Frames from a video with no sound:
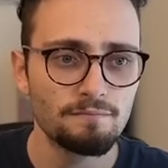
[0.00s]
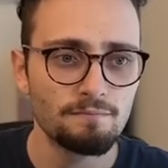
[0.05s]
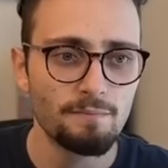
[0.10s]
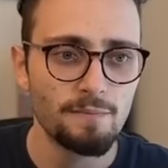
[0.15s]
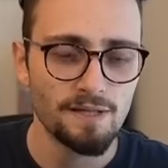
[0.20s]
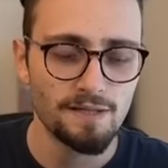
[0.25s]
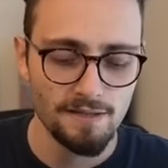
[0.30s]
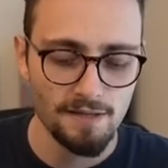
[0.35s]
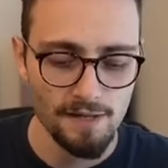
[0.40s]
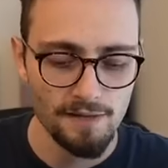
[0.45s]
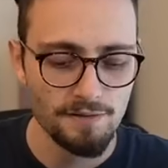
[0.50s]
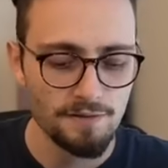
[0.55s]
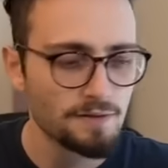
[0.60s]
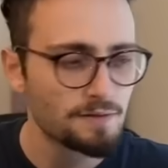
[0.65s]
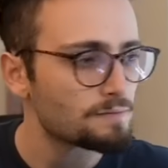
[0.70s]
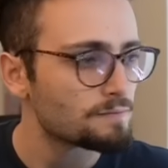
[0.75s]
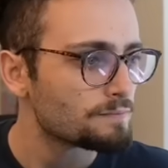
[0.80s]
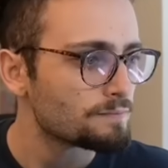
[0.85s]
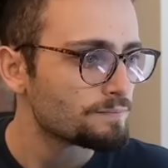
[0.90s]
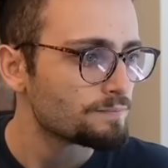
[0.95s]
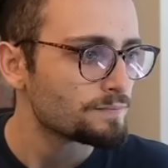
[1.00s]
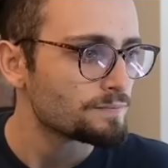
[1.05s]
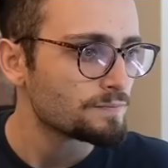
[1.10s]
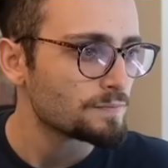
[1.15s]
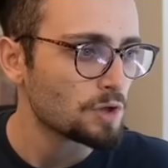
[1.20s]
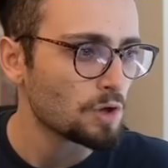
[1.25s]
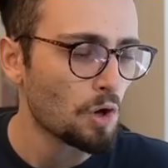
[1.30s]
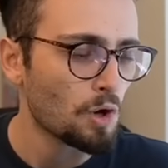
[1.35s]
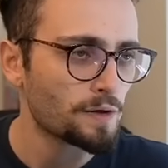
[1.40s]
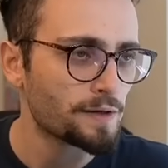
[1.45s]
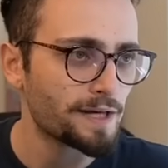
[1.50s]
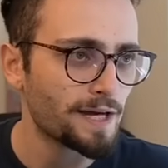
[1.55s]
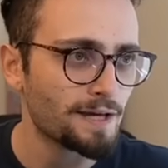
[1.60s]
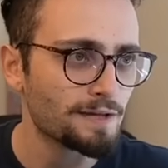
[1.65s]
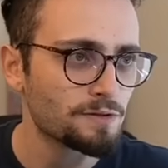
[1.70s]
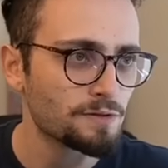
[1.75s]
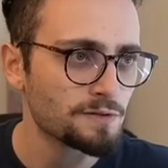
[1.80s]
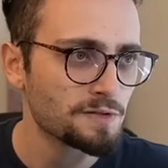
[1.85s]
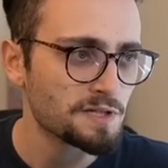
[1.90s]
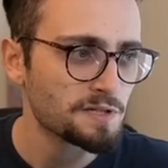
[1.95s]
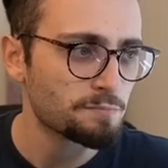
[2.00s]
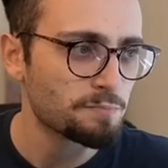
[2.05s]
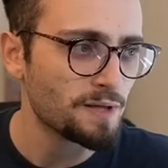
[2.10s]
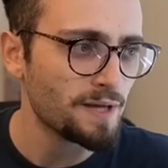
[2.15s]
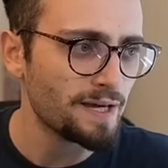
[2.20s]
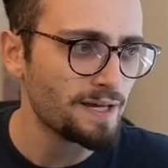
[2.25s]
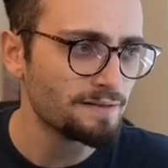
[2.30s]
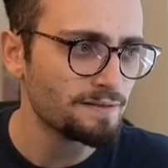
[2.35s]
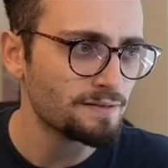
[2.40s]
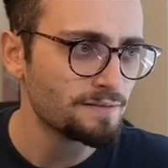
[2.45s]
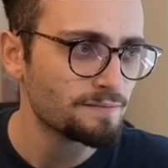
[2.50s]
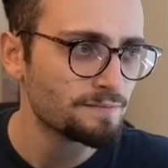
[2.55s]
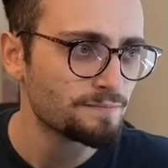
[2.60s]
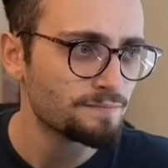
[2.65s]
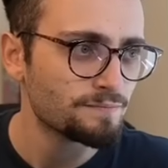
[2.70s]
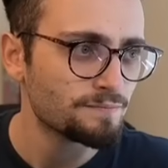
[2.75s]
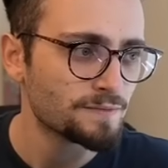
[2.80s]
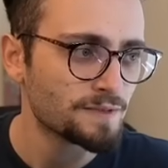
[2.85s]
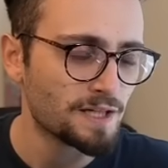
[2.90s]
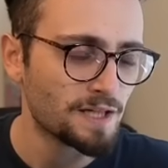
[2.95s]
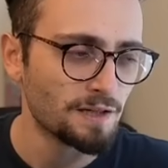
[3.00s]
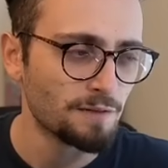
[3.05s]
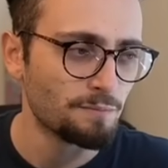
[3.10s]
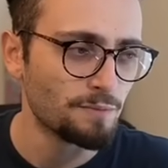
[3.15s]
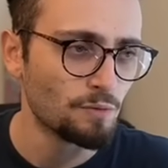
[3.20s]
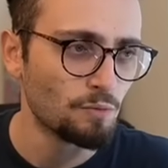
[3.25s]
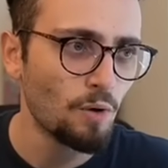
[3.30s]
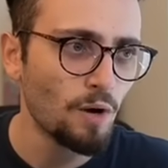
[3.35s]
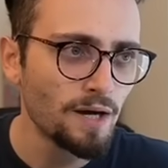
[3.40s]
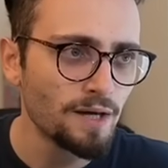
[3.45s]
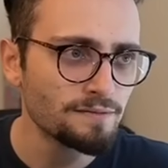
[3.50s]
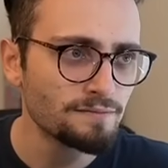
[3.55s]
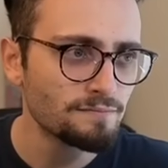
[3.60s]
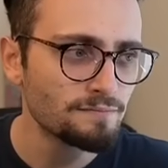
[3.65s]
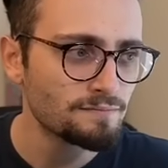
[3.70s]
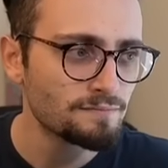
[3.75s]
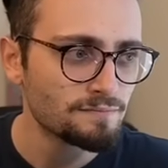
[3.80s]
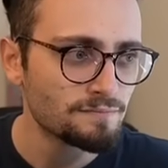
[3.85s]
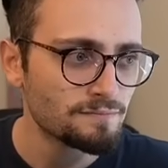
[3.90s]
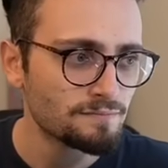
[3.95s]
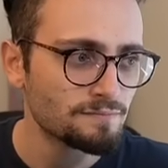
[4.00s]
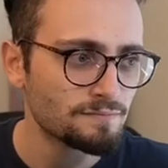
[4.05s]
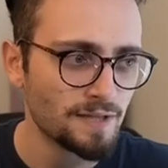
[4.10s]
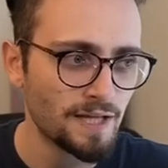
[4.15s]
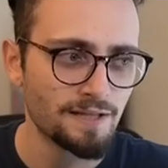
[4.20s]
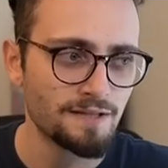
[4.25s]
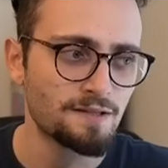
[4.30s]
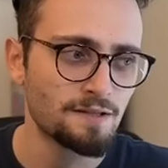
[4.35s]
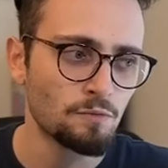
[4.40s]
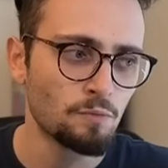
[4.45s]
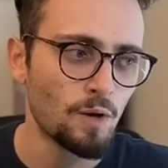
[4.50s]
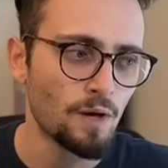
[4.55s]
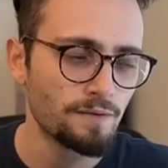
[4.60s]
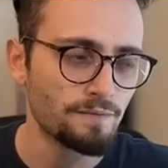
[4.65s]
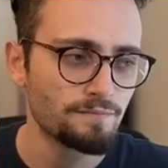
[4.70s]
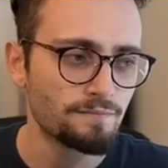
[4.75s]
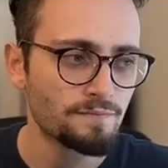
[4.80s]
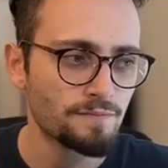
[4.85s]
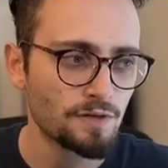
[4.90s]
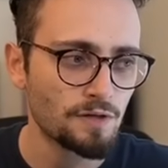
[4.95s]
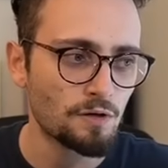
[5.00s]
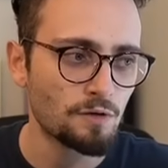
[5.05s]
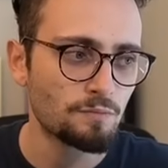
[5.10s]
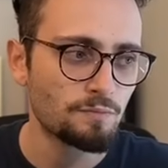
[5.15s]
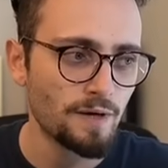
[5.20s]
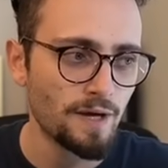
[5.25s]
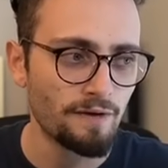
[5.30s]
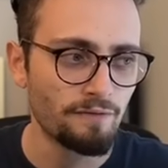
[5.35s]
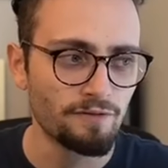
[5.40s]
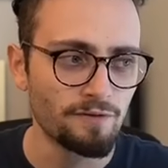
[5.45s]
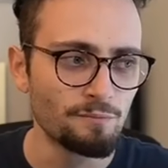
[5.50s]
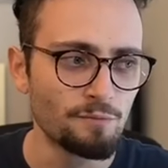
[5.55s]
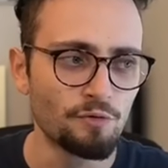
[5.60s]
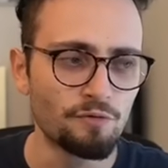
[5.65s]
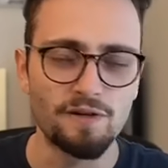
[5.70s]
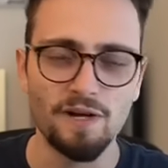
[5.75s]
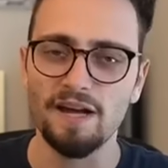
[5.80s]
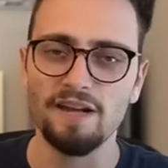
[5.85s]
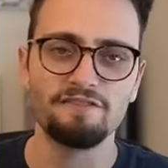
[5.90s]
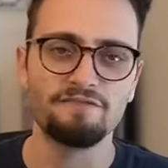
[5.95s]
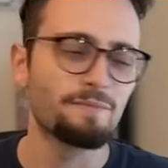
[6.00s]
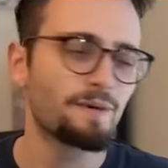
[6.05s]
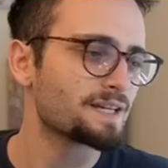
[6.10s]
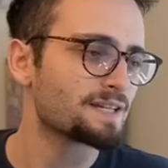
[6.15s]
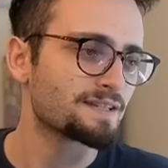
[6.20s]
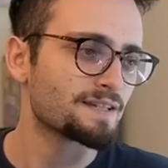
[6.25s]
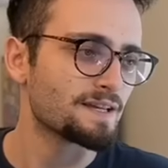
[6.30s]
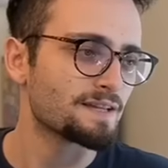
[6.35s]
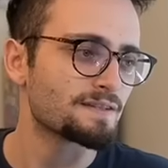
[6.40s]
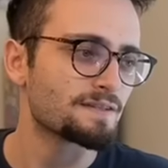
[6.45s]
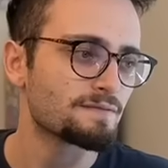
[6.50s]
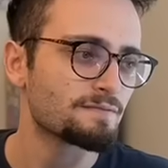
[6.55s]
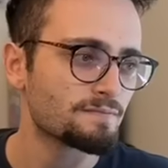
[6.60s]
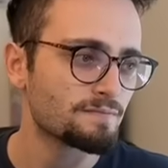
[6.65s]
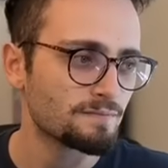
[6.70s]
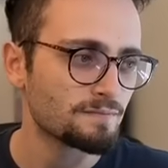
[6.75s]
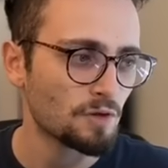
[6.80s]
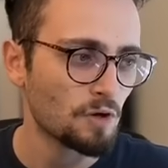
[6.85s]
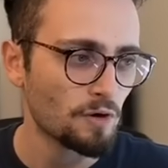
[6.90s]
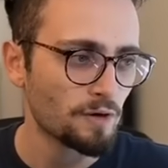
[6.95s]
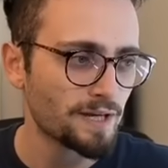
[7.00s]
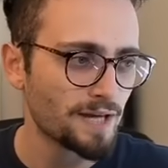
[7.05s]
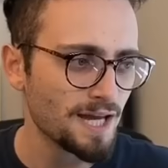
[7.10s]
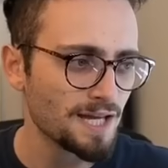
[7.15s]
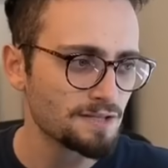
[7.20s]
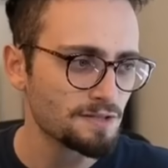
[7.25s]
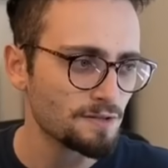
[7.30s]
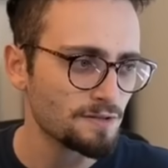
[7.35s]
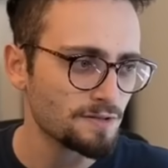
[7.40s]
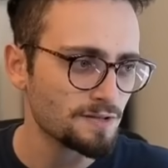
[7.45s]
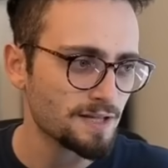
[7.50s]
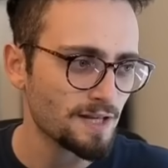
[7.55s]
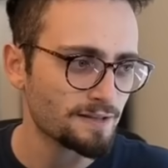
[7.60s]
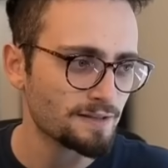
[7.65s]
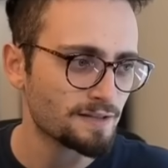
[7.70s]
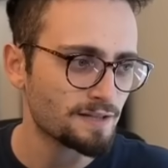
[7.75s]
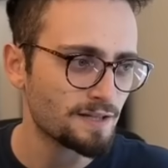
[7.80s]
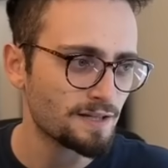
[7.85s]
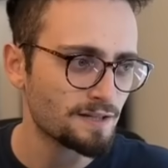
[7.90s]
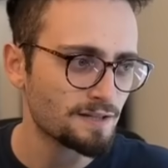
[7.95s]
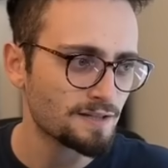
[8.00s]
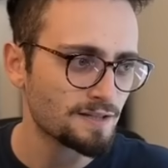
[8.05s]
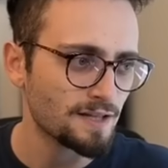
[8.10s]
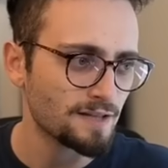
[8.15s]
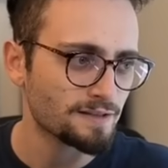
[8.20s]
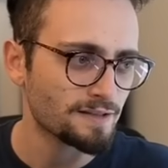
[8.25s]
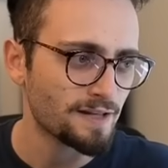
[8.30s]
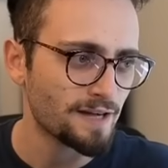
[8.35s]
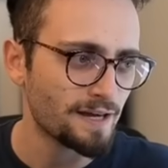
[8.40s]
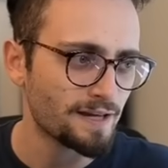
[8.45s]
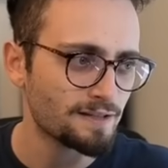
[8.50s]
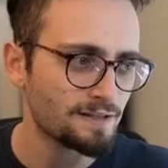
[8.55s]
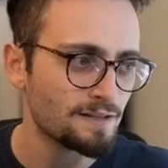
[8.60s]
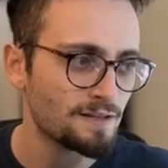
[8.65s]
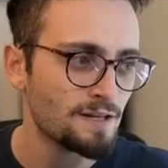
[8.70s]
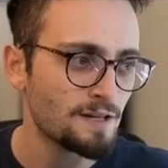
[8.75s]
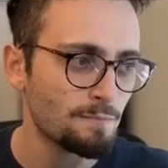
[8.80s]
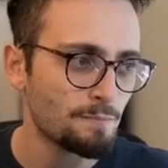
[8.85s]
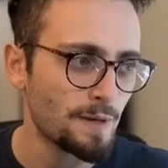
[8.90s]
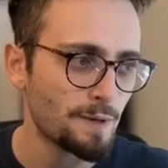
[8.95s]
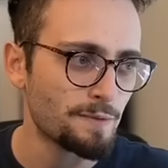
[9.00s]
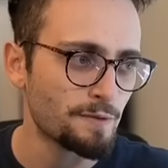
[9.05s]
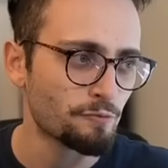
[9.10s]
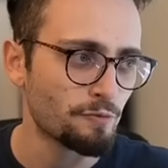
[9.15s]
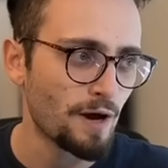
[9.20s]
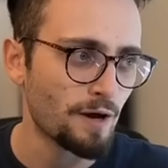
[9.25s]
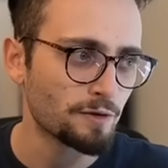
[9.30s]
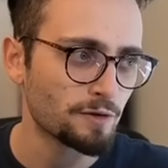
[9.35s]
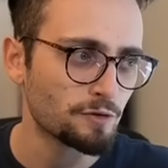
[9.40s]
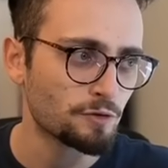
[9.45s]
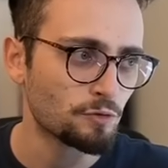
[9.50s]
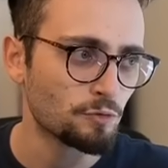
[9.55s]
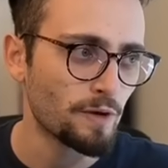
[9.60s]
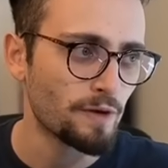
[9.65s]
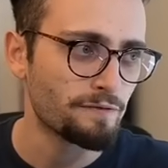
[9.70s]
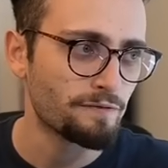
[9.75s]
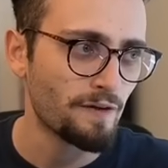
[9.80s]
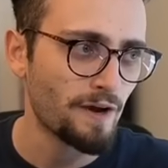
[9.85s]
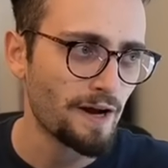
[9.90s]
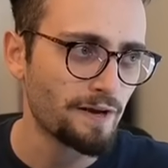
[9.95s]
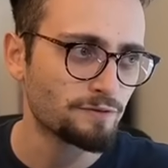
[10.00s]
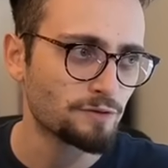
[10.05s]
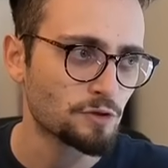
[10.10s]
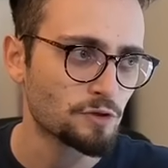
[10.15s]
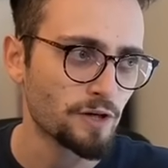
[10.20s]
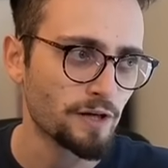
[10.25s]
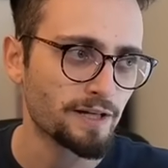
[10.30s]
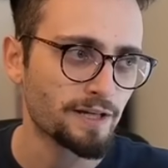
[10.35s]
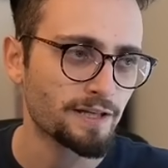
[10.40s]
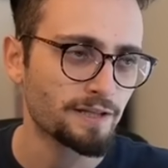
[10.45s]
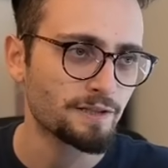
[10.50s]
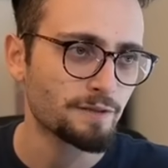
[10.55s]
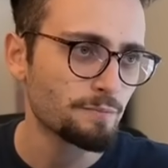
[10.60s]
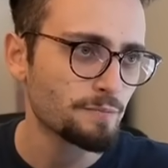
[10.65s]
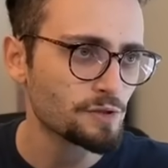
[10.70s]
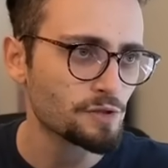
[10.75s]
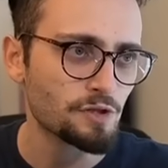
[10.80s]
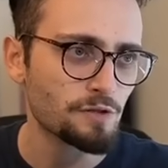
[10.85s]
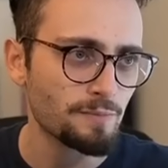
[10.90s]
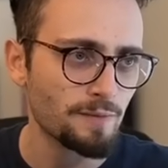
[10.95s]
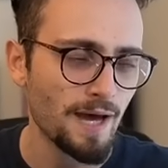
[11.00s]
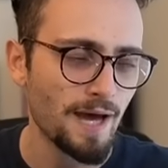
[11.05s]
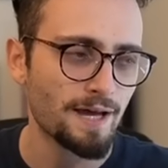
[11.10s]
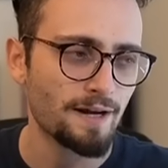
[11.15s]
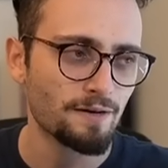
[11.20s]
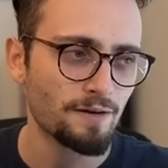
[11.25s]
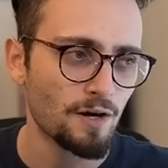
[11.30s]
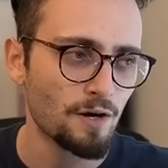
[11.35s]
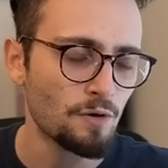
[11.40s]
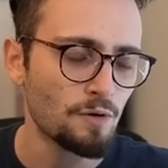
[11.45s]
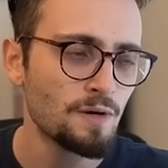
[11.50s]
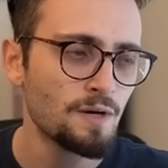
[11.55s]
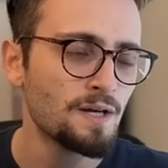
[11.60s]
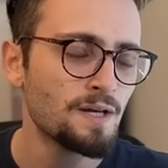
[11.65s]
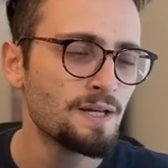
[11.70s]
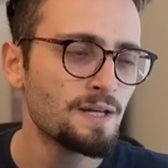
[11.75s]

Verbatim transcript: makes sense. Long castles as planned. King b one, knight c one. So every move kind of makes sense. Long castle, slide the king, slide the knight, maybe route it to a five to try to get the bishop. I don't know.